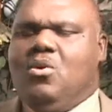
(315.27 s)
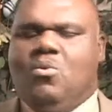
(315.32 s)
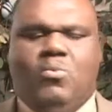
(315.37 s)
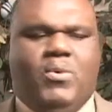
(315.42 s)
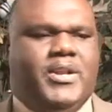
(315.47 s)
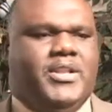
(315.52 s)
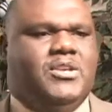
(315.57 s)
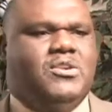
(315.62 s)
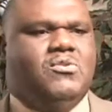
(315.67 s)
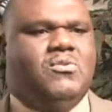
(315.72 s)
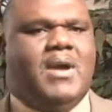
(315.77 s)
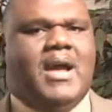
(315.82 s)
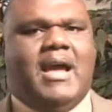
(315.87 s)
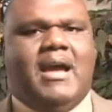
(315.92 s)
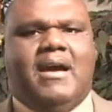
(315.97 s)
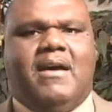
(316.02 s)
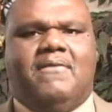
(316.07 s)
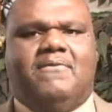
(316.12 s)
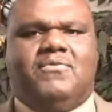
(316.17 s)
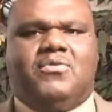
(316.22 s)
when you
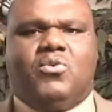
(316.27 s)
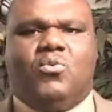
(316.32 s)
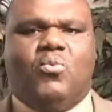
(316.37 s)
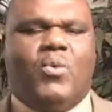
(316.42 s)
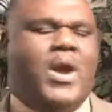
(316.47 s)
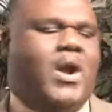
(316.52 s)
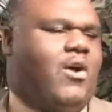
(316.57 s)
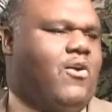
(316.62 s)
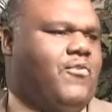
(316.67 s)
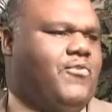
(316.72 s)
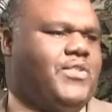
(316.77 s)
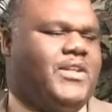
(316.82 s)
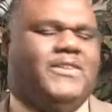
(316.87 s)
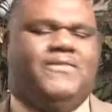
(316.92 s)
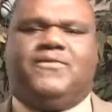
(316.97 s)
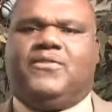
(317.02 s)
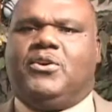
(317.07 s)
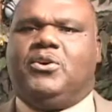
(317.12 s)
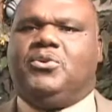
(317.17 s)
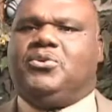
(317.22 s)
have the wealth
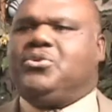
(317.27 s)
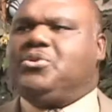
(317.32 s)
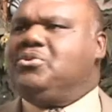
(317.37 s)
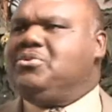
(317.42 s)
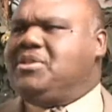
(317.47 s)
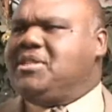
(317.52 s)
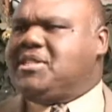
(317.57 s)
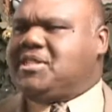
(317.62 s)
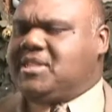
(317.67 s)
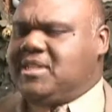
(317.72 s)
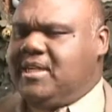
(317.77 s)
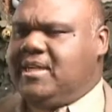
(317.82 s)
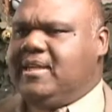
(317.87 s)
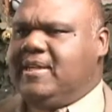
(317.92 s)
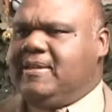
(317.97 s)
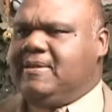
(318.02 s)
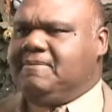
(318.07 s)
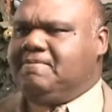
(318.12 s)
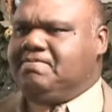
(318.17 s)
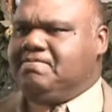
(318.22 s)
that flow through the
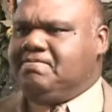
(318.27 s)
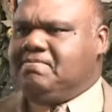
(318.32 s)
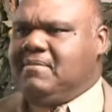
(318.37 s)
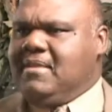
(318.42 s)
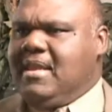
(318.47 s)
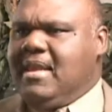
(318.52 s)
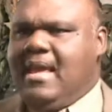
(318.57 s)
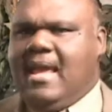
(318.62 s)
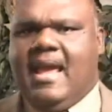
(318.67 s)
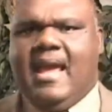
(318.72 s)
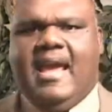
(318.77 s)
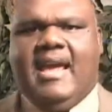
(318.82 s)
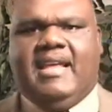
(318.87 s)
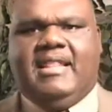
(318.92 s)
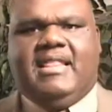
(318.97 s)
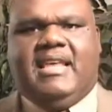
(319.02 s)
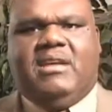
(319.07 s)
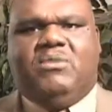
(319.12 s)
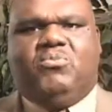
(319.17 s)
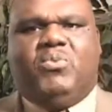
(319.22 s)
city,
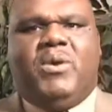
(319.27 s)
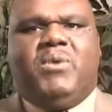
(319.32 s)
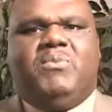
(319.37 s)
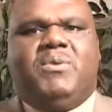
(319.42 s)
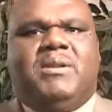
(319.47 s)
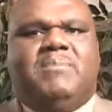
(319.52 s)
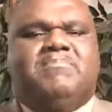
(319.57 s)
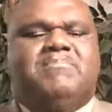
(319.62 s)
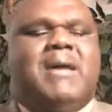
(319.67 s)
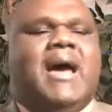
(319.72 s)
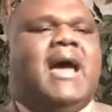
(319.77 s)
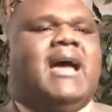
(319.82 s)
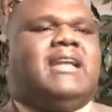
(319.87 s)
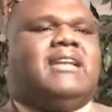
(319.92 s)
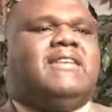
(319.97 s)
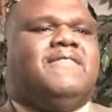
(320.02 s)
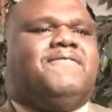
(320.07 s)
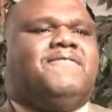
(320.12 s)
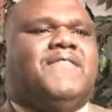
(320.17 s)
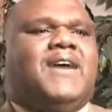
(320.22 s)
and that we would
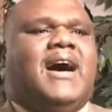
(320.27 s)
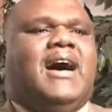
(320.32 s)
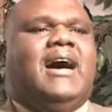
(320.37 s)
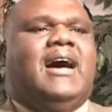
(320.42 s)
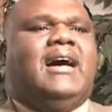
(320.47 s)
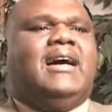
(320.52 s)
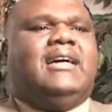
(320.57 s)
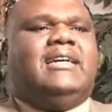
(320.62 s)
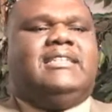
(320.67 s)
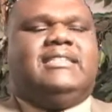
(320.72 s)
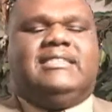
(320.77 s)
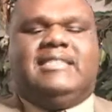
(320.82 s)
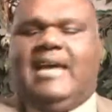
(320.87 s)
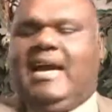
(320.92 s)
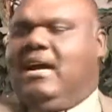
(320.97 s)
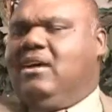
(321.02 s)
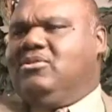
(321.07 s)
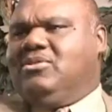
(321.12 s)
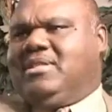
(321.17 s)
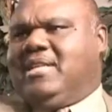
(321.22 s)
magnify
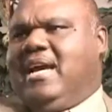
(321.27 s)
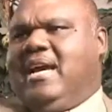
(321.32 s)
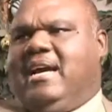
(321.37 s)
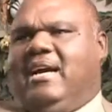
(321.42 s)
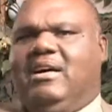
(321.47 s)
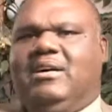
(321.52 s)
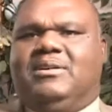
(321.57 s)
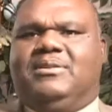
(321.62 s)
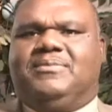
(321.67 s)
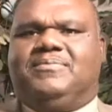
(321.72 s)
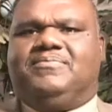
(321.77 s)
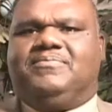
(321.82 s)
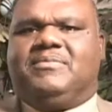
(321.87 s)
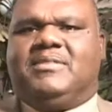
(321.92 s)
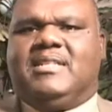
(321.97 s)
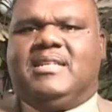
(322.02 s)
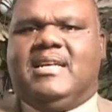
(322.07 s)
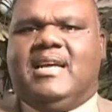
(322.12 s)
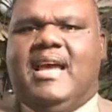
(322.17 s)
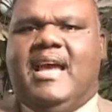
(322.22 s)
downtown
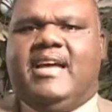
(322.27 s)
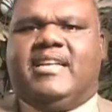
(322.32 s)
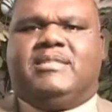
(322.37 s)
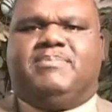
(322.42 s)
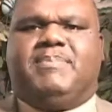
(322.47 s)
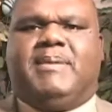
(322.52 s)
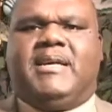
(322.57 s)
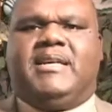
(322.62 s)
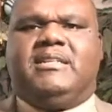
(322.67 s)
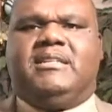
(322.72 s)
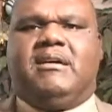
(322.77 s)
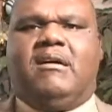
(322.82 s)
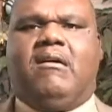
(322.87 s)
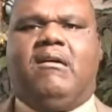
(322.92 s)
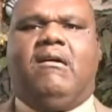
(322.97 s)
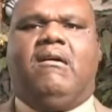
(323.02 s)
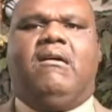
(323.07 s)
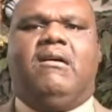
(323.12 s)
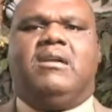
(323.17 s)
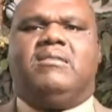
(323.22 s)
as being the
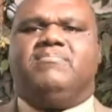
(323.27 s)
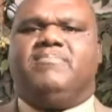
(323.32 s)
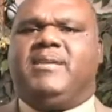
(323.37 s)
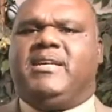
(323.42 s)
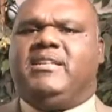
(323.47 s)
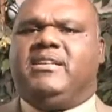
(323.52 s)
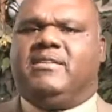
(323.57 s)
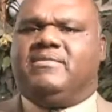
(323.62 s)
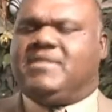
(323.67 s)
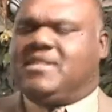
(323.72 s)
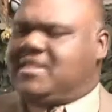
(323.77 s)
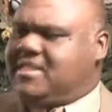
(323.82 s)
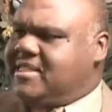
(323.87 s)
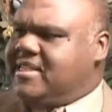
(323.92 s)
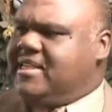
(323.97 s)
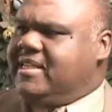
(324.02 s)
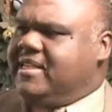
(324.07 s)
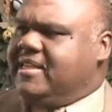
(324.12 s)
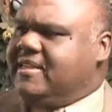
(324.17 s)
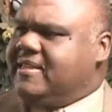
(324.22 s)
heartbeat of the
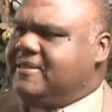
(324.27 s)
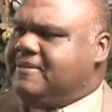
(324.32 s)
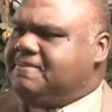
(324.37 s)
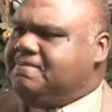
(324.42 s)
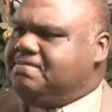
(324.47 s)
city.